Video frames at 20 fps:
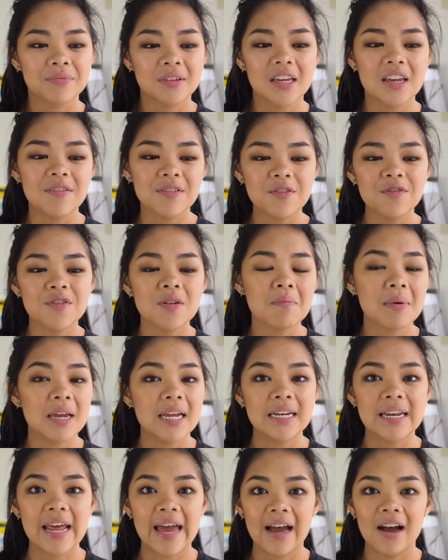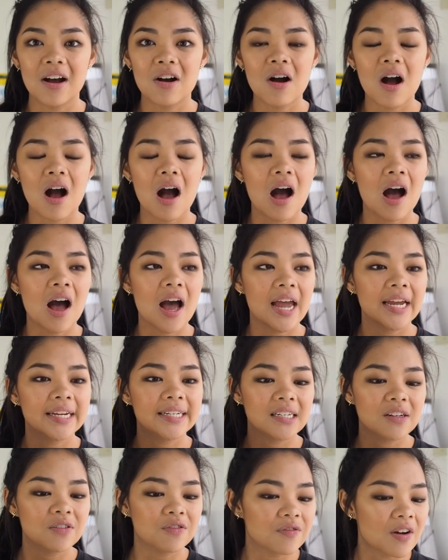even for me now, I
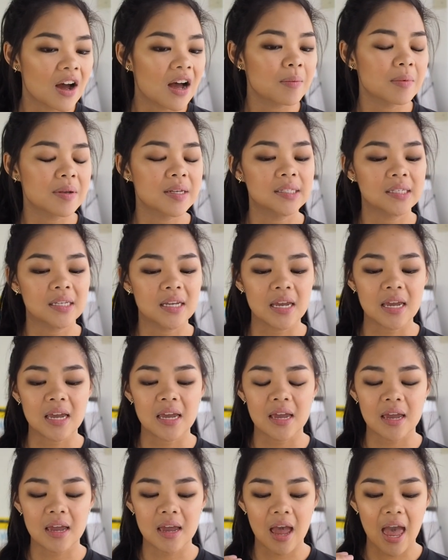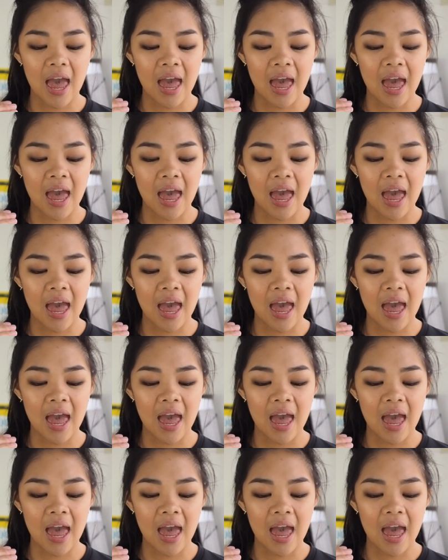did pharmacy